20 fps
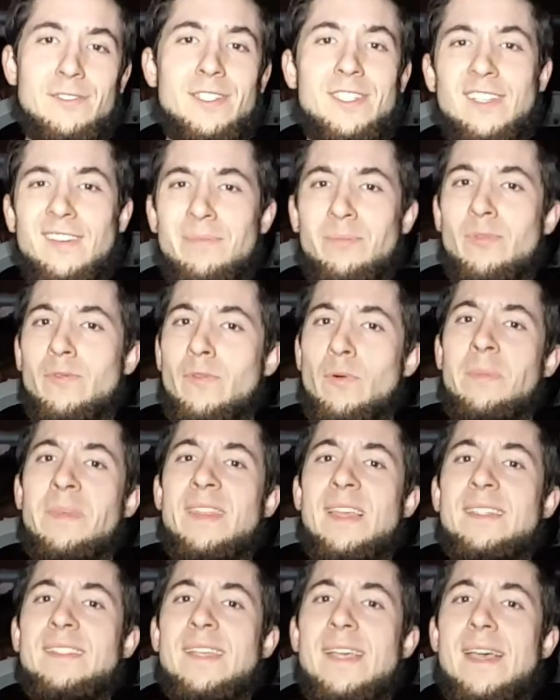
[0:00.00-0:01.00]
yourself performing
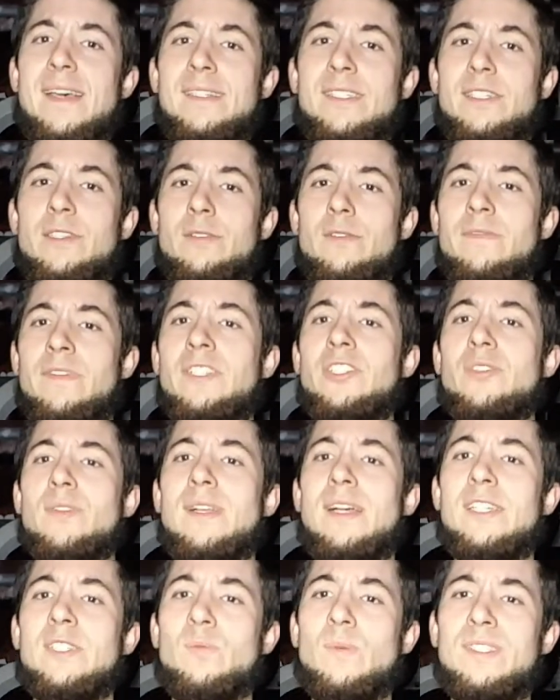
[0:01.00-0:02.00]
that task, you
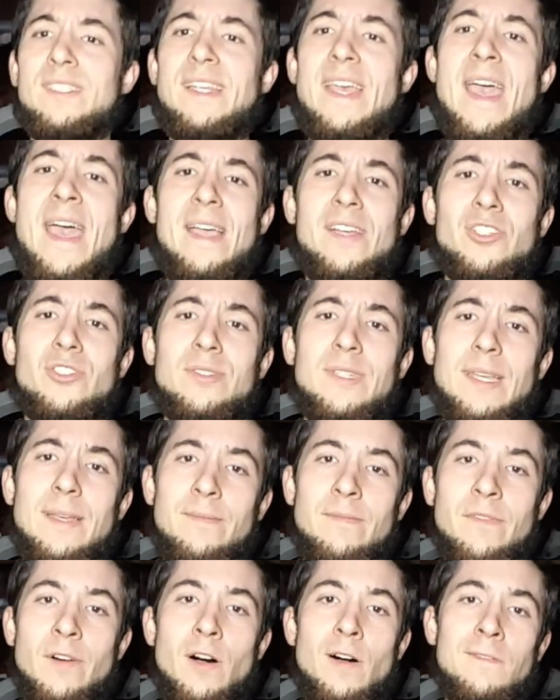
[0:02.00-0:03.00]
visualize what's actually
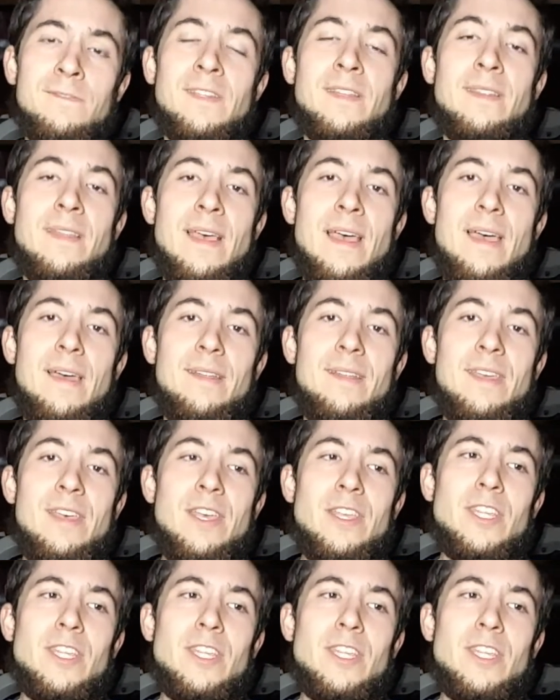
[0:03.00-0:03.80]
involved in that.